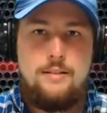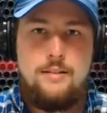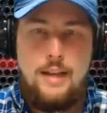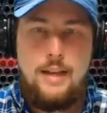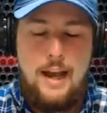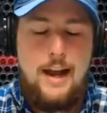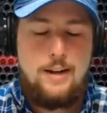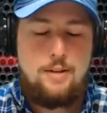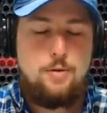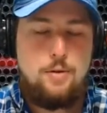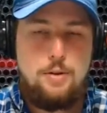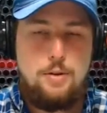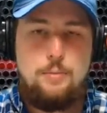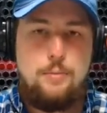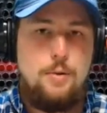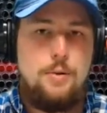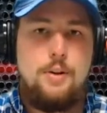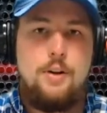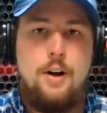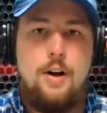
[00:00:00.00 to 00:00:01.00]
they actually
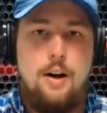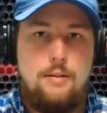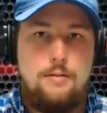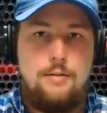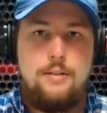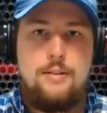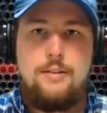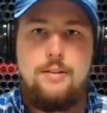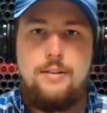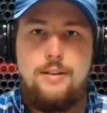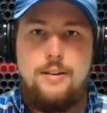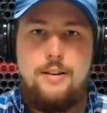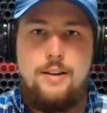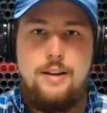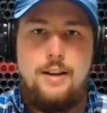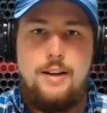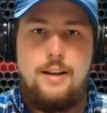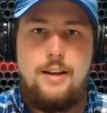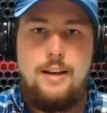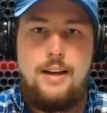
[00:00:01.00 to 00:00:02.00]
pulled it off.
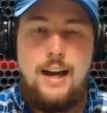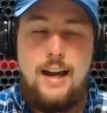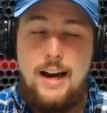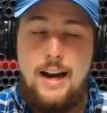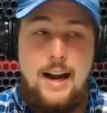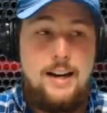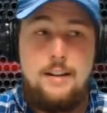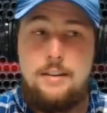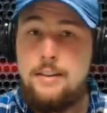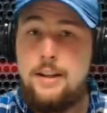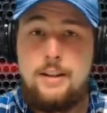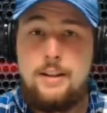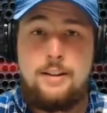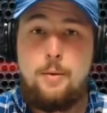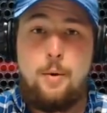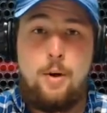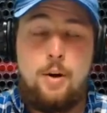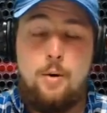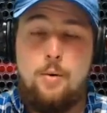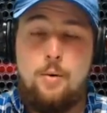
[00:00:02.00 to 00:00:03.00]
And I didn't think
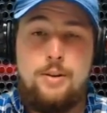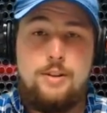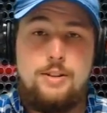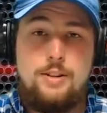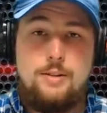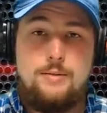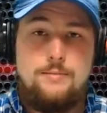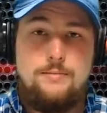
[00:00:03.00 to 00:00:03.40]
they were going to